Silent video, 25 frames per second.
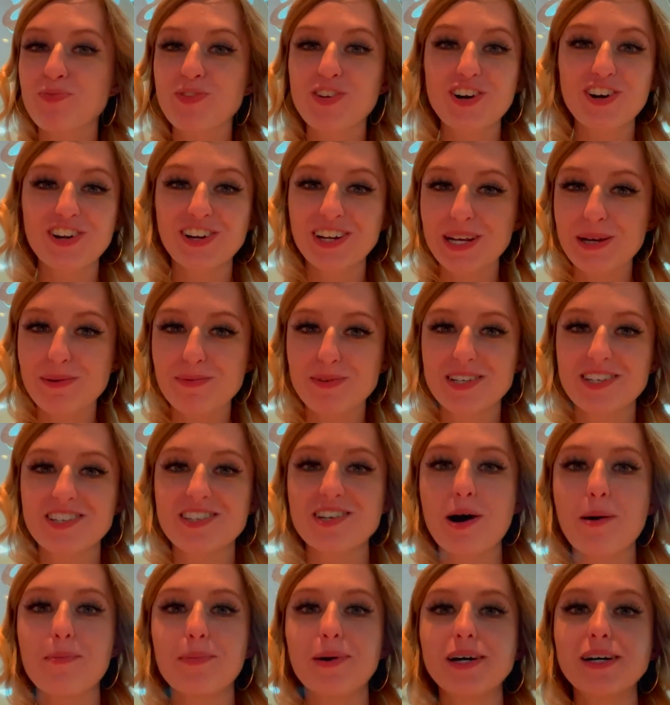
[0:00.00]
Got to get my
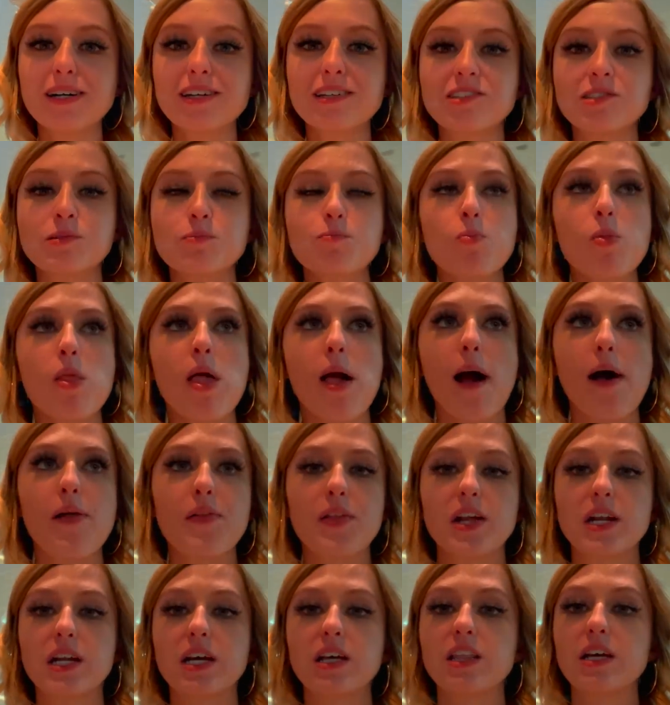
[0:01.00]
Starbucks. And
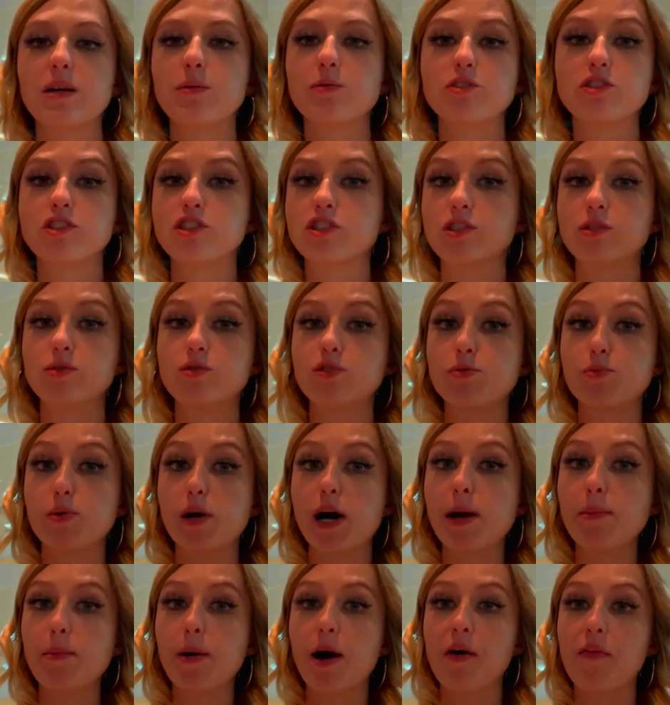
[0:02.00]
then I think we're just going to
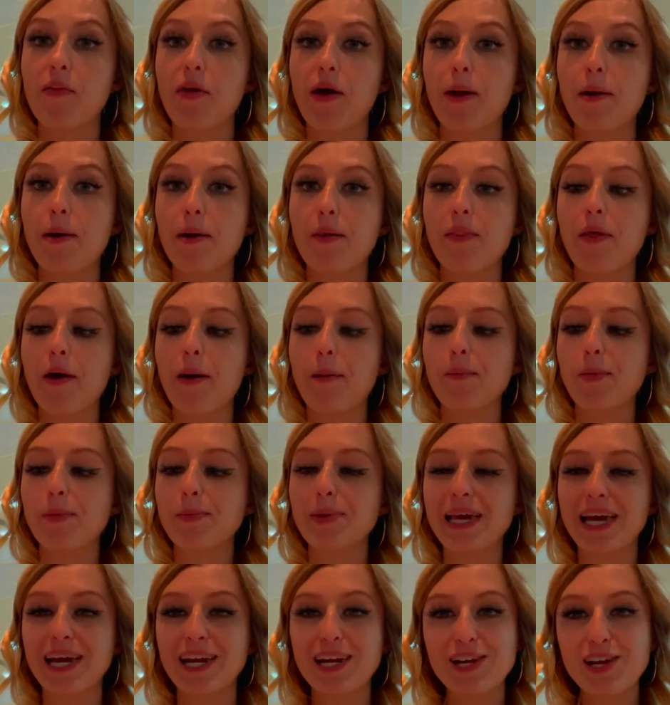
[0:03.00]
Primark then, and then we'll be
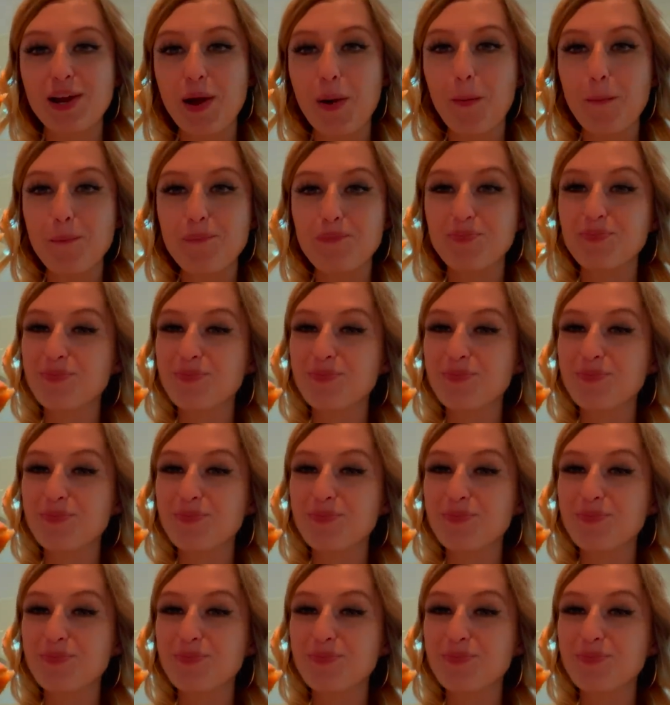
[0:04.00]
heading home.